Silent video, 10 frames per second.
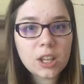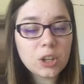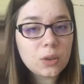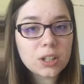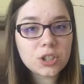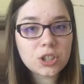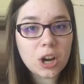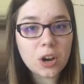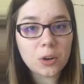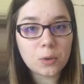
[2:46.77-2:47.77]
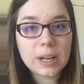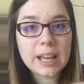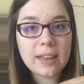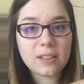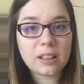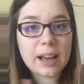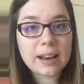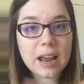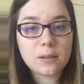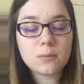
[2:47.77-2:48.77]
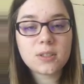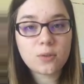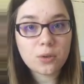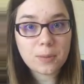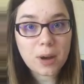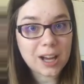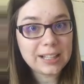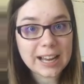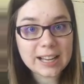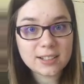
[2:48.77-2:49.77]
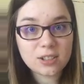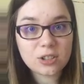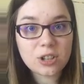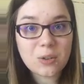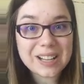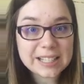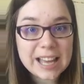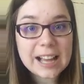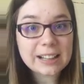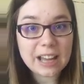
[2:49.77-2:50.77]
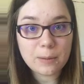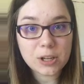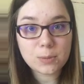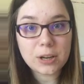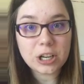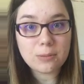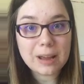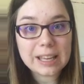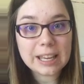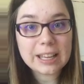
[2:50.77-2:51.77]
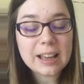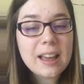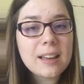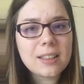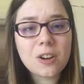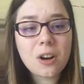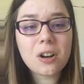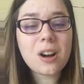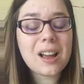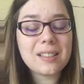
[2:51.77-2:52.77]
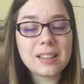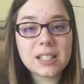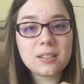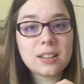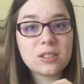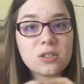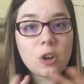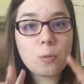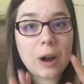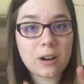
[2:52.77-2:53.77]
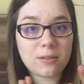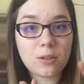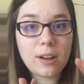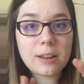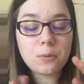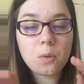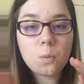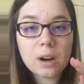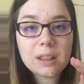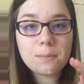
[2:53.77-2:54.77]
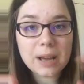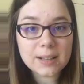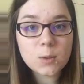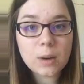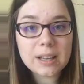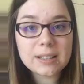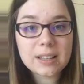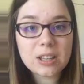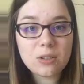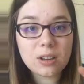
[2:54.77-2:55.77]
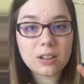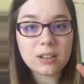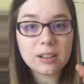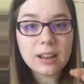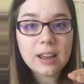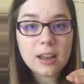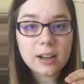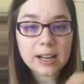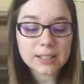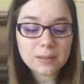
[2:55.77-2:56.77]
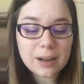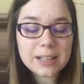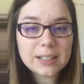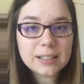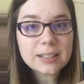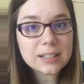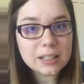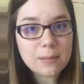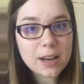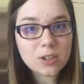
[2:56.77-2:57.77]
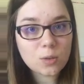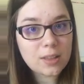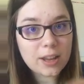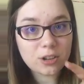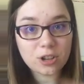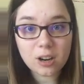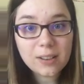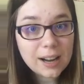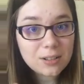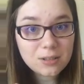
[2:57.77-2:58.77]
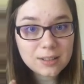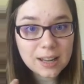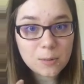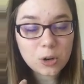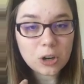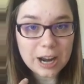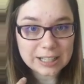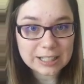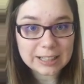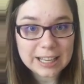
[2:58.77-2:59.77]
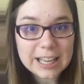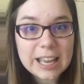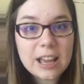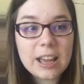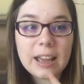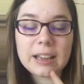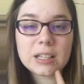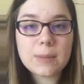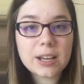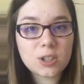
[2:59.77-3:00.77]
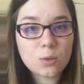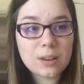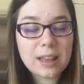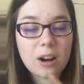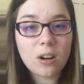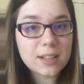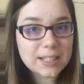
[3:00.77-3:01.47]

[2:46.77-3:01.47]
you can show the line items for the podcast to show exactly how much money you're making. This is so powerful. And one of the best ways that you can customize this is to make sure that your chart of accounts are set up correctly and to make sure that all